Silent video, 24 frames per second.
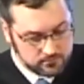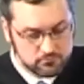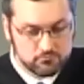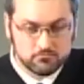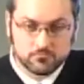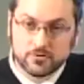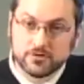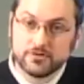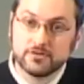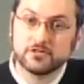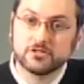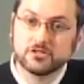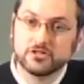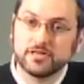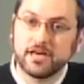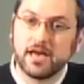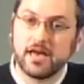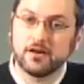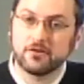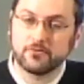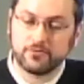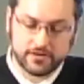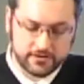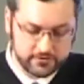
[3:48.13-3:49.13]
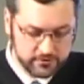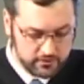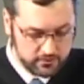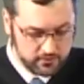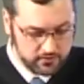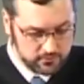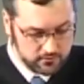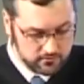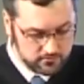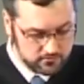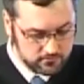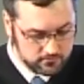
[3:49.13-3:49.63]
We're usually angry and
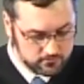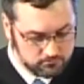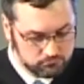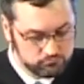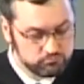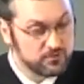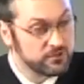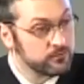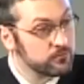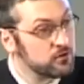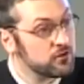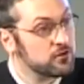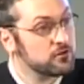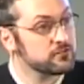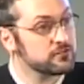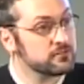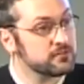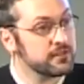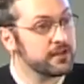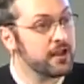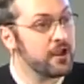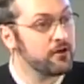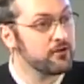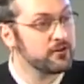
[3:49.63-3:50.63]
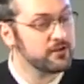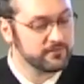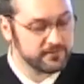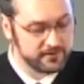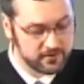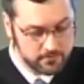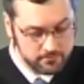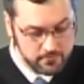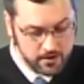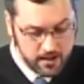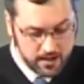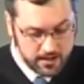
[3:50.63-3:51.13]
hurt, we rehearse the narrative in our
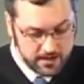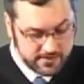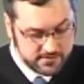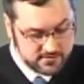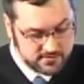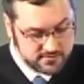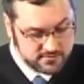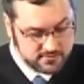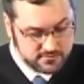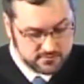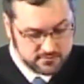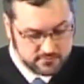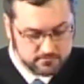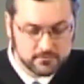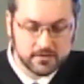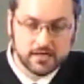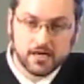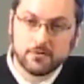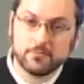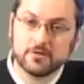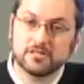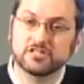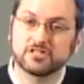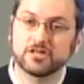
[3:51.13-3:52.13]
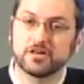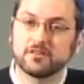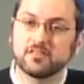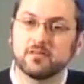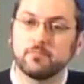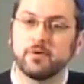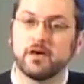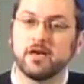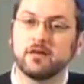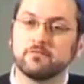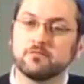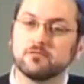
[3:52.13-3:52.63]
minds, and we share the
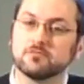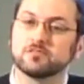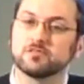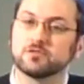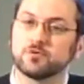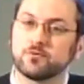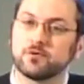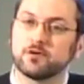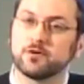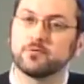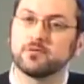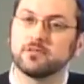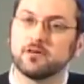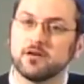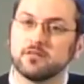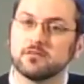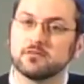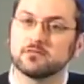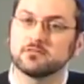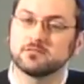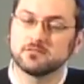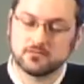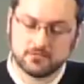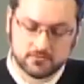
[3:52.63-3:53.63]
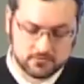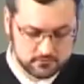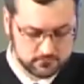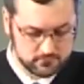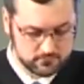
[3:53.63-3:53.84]
painful story with others.